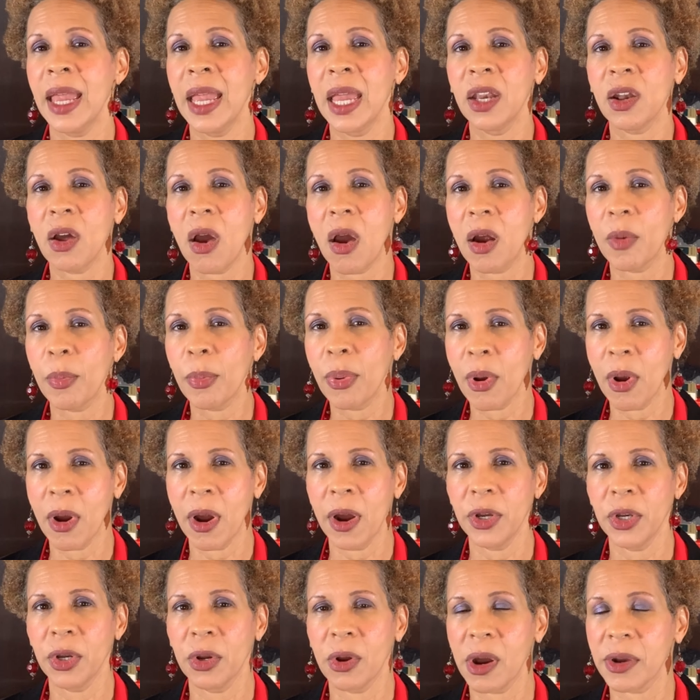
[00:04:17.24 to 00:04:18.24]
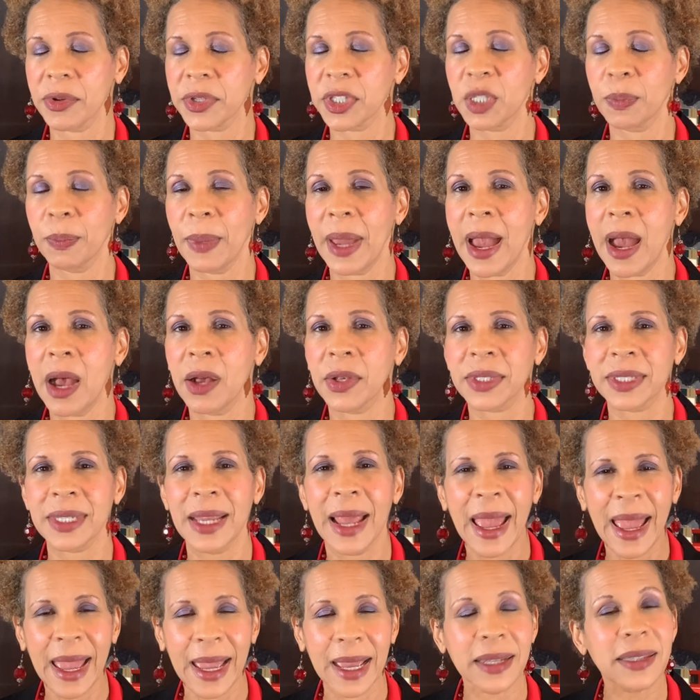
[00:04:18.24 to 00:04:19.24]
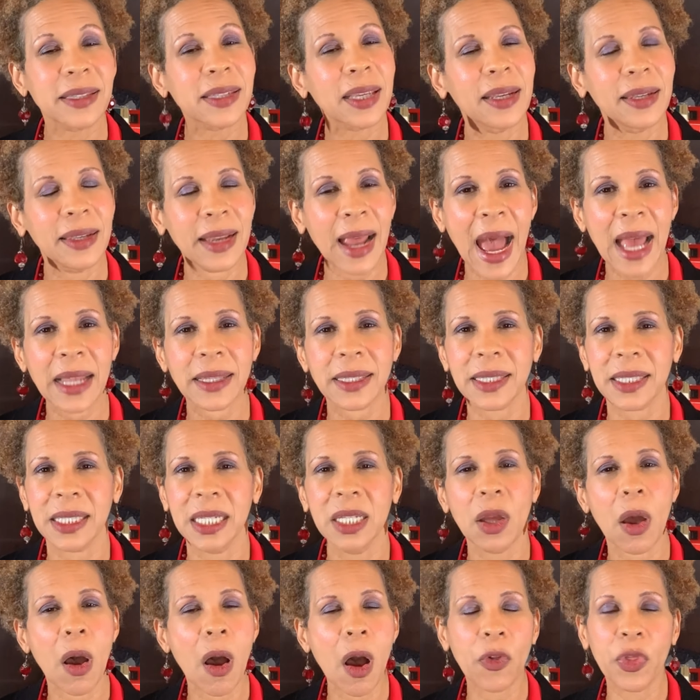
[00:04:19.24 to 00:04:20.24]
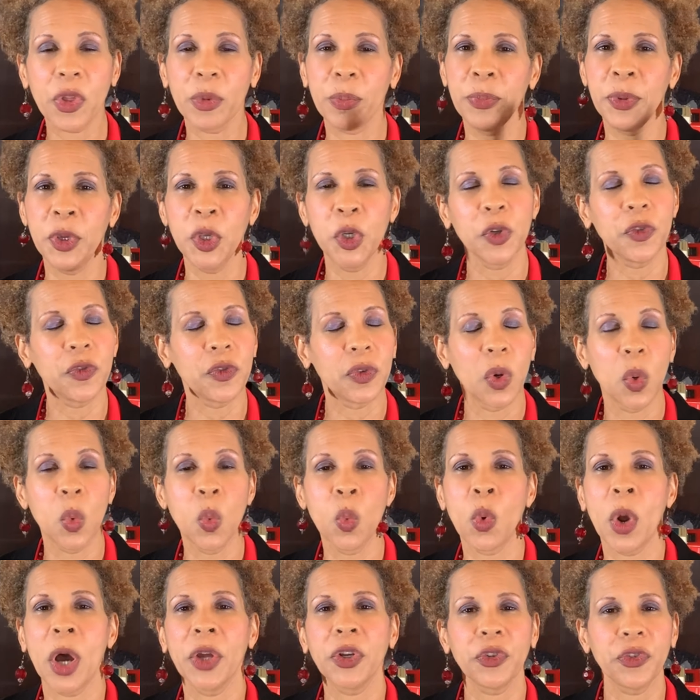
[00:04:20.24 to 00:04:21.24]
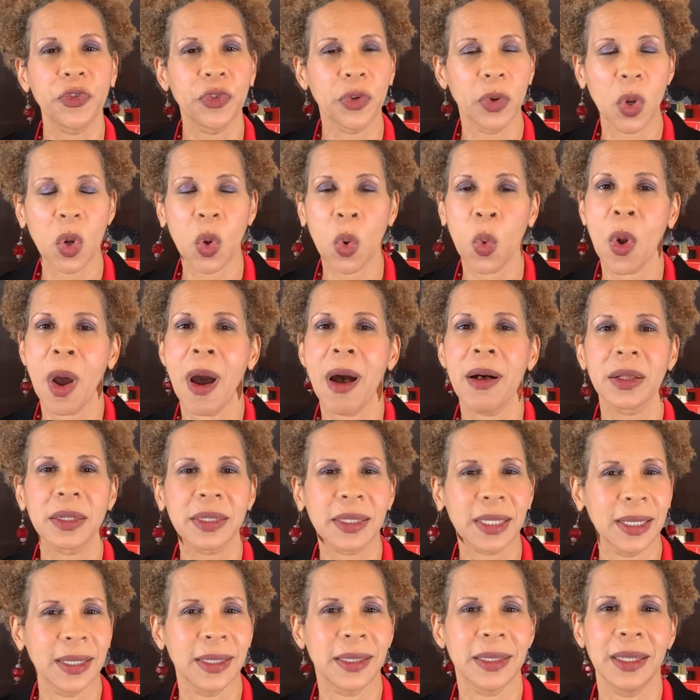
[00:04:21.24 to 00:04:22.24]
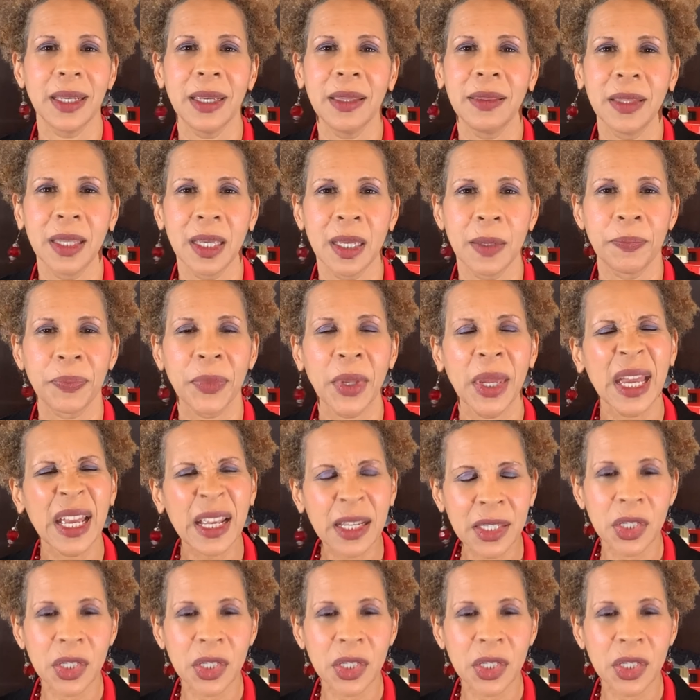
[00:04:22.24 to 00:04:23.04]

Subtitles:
in our partner, our spouse, and to not see all the beautiful, wonderful qualities in them.